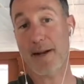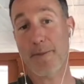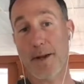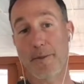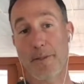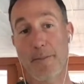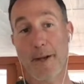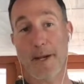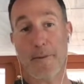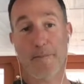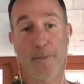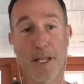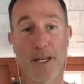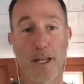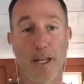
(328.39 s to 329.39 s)
to be able to pay them.
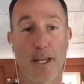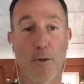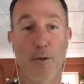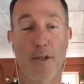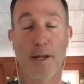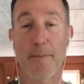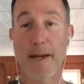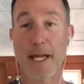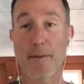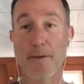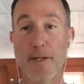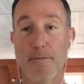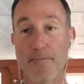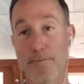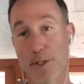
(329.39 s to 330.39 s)
And what do they pay them
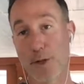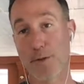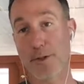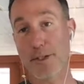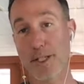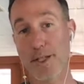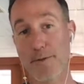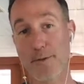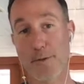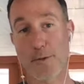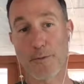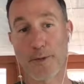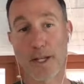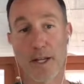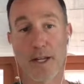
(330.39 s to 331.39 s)
in? Usually Tfuel.
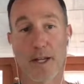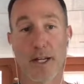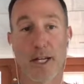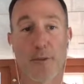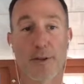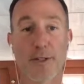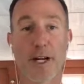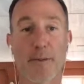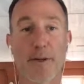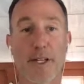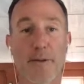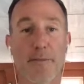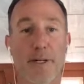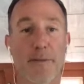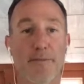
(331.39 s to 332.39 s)
We'll talk about
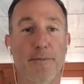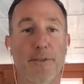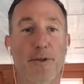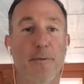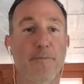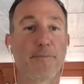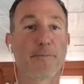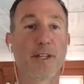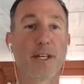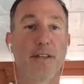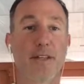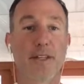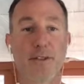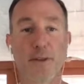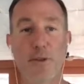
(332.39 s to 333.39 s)
that in a bit. So
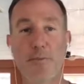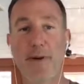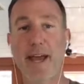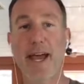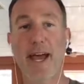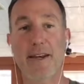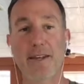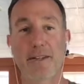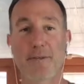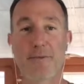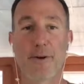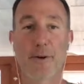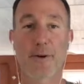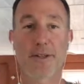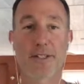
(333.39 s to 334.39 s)
this new patent
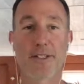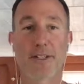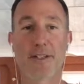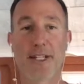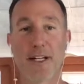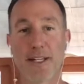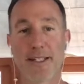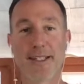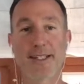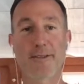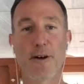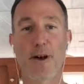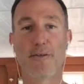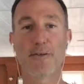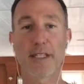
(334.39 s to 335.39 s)
focuses on the
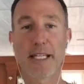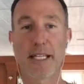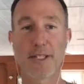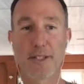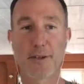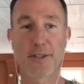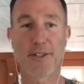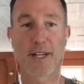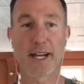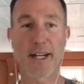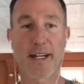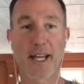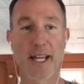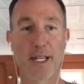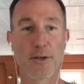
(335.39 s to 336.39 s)
unsolved need to design
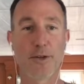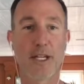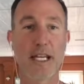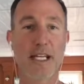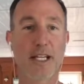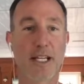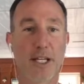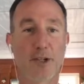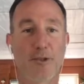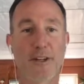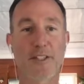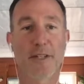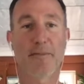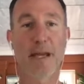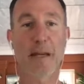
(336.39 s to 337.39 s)
a unique and
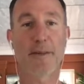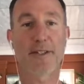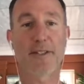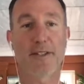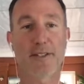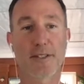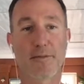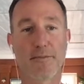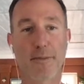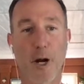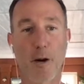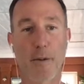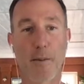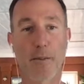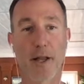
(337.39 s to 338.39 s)
trusted payment system
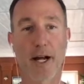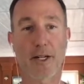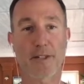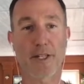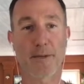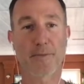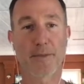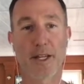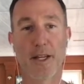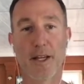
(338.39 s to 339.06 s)
powered by blockchain.